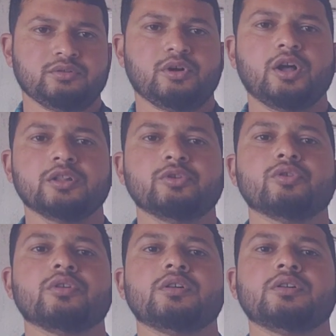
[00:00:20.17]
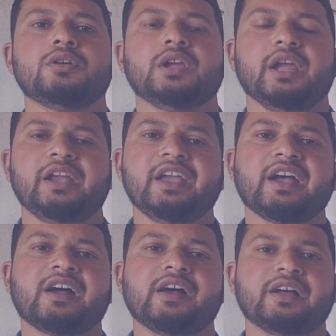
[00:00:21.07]
Although
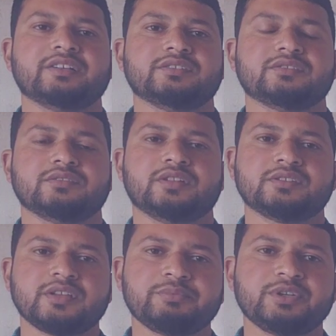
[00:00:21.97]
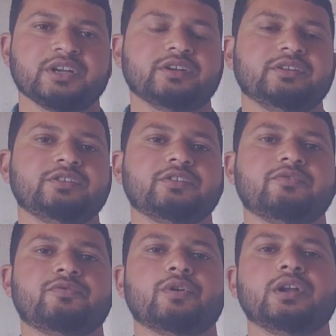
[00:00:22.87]
India has the
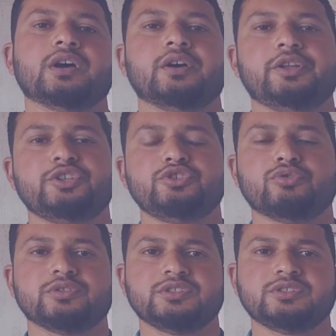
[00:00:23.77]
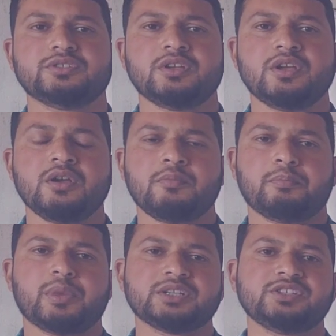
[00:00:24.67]
sufficient food resources,
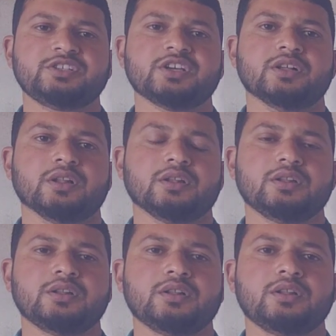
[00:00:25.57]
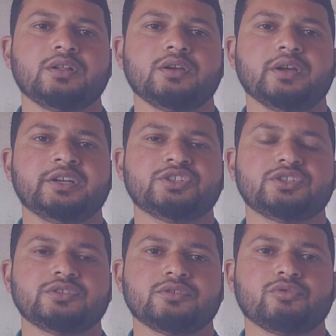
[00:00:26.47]
but still
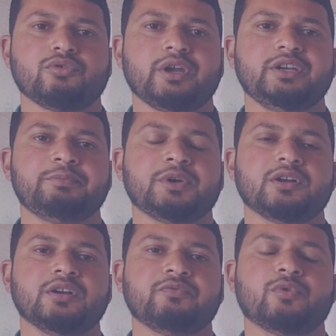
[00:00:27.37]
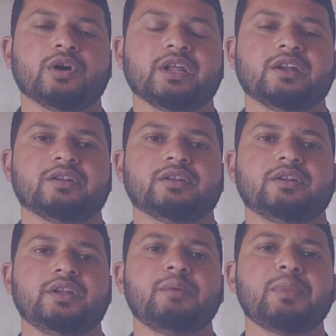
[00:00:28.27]
it's quite difficult for a
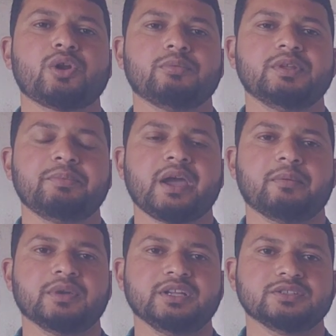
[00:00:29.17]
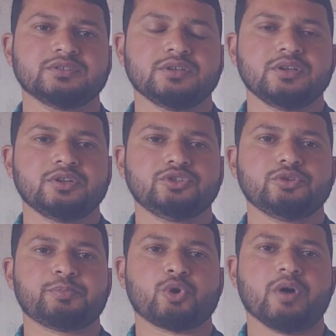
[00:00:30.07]
number of the families
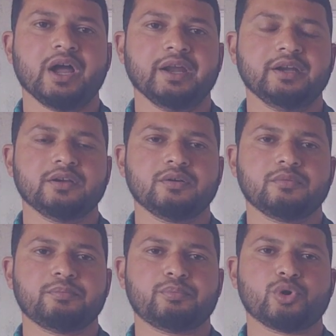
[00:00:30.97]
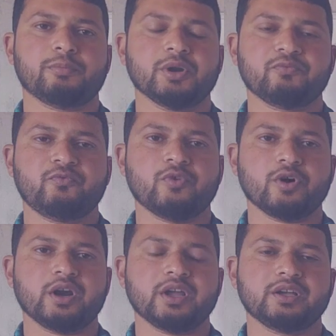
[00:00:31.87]
to provide proper
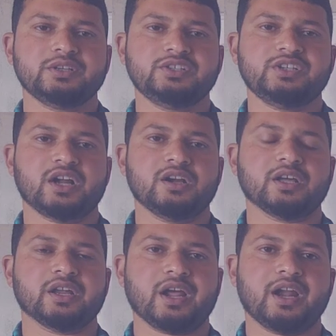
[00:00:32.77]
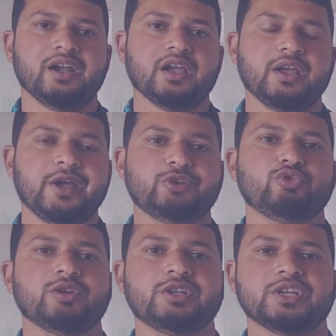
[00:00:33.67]
food, shelter, and
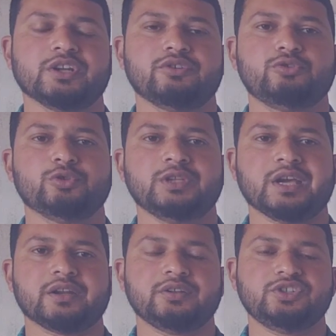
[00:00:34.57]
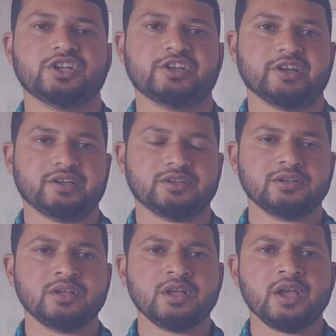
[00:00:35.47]
education to their children.
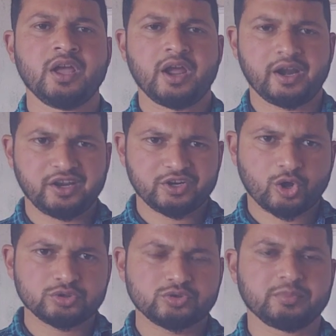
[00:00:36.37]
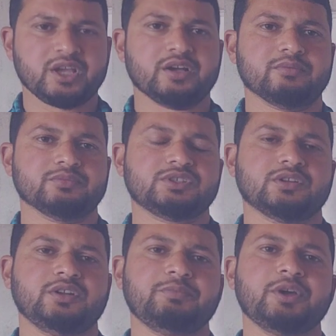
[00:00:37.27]
And it also becomes
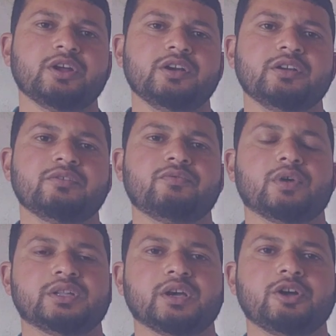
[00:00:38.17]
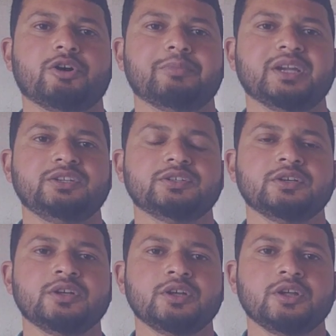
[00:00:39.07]
difficult for the government
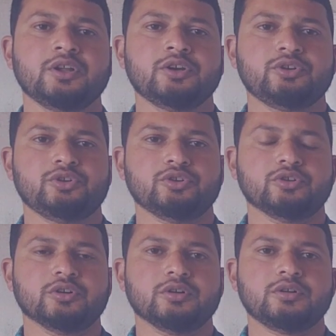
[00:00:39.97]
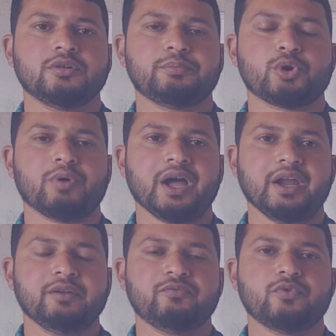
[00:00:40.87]
to
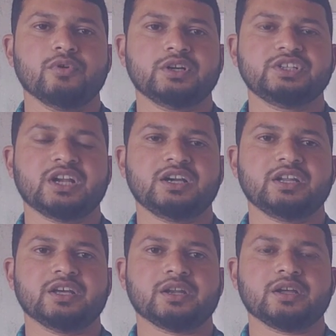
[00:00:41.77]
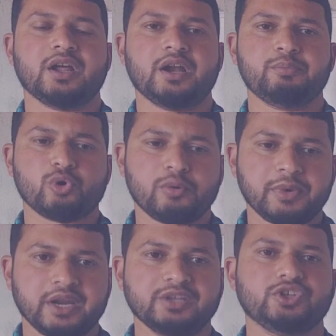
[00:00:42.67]
provide food, shelter, and
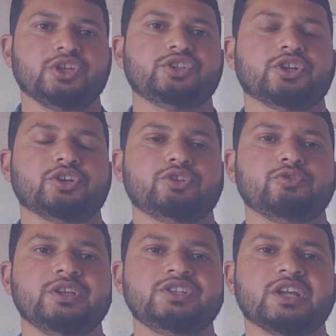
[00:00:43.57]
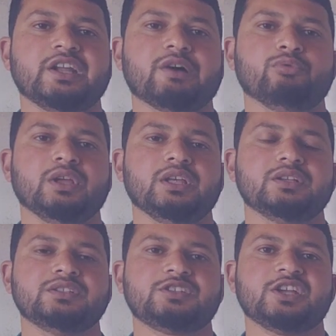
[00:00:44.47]
proper education to each and every
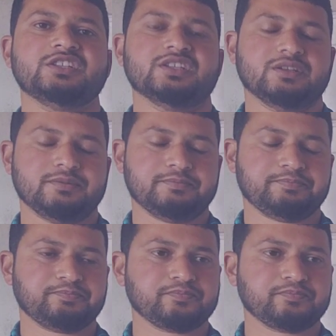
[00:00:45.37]
citizen.